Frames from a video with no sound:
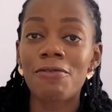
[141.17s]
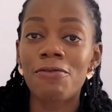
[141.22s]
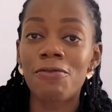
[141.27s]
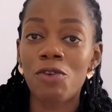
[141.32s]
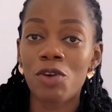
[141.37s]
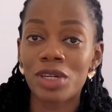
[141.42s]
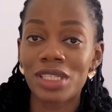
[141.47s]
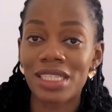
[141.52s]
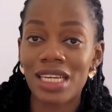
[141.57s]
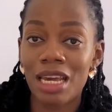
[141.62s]

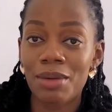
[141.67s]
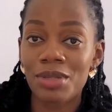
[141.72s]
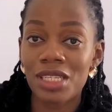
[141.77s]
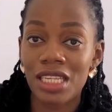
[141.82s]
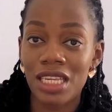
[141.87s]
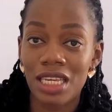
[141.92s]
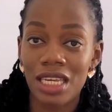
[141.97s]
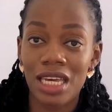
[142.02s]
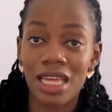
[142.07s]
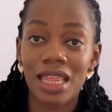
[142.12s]
4 times
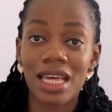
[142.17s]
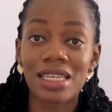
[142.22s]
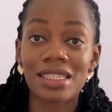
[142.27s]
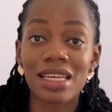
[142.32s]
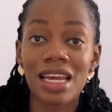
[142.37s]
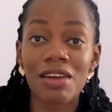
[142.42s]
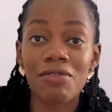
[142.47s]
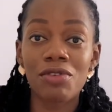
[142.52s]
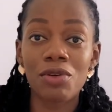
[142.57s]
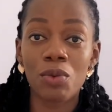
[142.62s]
in a year. That's
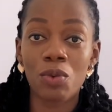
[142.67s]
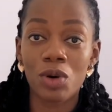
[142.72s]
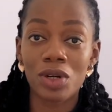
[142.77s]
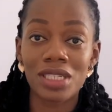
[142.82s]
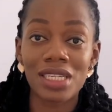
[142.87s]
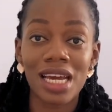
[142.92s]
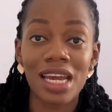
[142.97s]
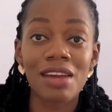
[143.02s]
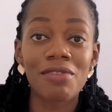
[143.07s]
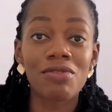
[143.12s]
every
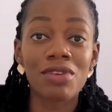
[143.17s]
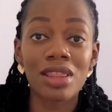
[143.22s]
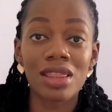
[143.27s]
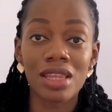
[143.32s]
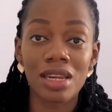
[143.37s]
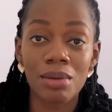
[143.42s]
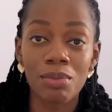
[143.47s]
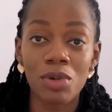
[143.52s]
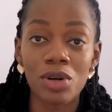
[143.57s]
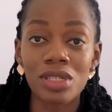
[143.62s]
quarter, every
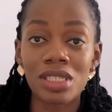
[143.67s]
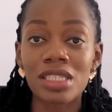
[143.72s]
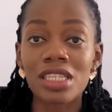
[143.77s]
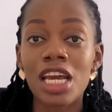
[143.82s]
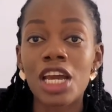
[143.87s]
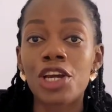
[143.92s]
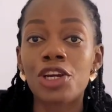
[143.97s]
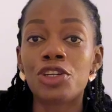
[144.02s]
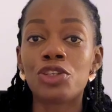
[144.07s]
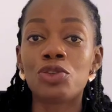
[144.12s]
3 months,
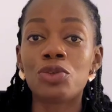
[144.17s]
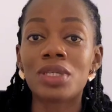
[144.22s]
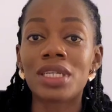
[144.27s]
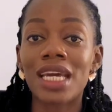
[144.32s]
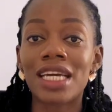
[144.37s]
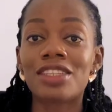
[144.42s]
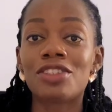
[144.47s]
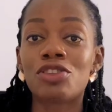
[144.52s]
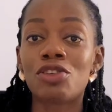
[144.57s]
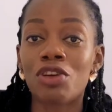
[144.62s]
you
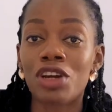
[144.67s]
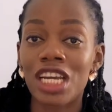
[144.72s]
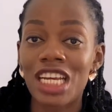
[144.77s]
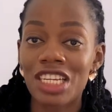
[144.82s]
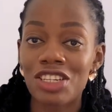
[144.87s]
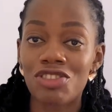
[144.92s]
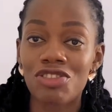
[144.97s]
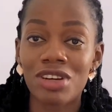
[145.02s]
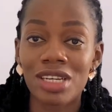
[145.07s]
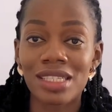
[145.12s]
get your
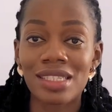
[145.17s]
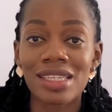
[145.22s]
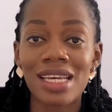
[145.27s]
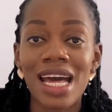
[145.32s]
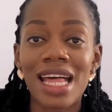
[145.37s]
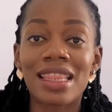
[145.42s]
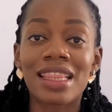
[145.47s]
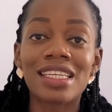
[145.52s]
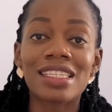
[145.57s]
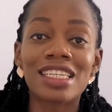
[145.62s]
interest.
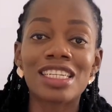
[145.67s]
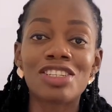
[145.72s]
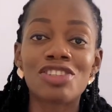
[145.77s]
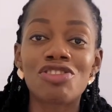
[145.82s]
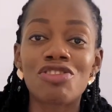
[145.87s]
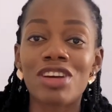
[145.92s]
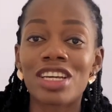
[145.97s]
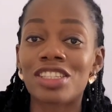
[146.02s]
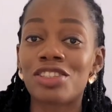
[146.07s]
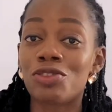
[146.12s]
And this
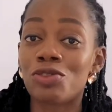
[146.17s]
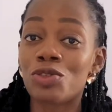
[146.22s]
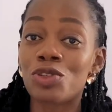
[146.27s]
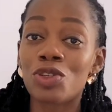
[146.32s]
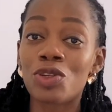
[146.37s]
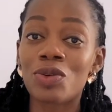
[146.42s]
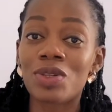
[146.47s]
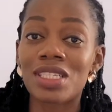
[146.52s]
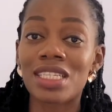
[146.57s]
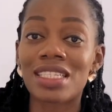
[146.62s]
interest, good
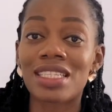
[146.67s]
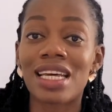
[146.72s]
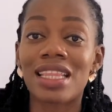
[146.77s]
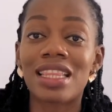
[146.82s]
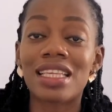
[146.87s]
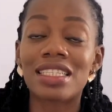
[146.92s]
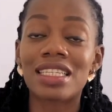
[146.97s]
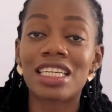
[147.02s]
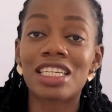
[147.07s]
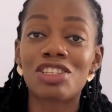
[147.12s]
news is that
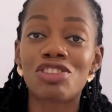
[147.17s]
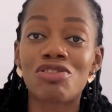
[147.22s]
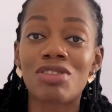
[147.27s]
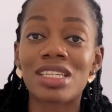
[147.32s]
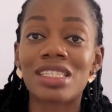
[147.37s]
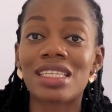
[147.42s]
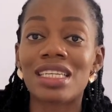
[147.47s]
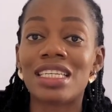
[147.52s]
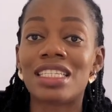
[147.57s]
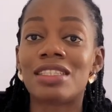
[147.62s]
this
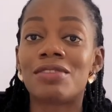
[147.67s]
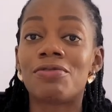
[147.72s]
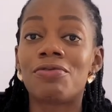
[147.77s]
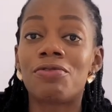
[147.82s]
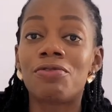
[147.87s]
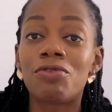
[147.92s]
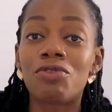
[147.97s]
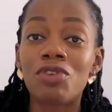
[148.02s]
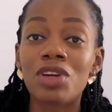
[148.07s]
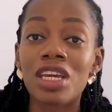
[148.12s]
interest is
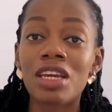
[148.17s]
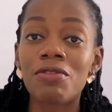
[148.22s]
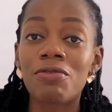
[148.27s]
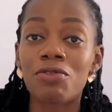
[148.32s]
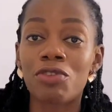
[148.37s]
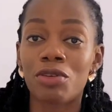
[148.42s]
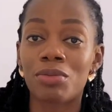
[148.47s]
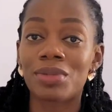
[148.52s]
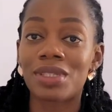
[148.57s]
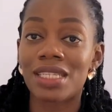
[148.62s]
free
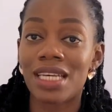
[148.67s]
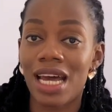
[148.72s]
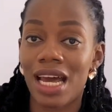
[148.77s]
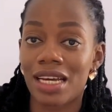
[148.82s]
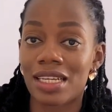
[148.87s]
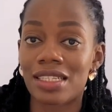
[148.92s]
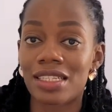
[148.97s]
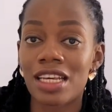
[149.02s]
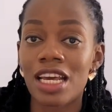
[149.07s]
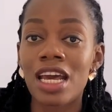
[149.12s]
from
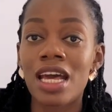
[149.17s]
tax.